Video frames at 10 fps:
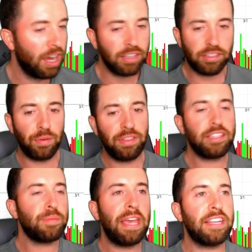So
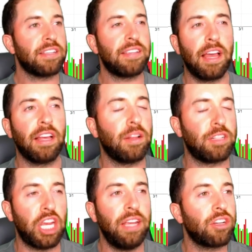this may just
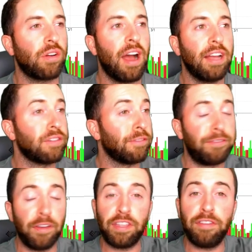change our odds from
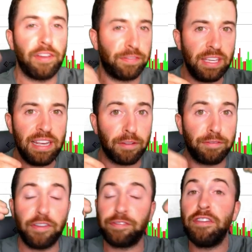50-50 to
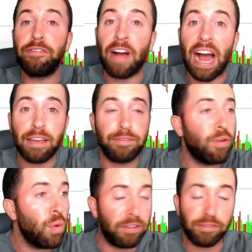
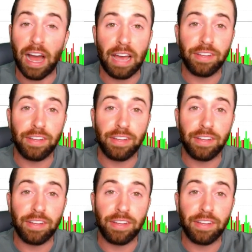55-45.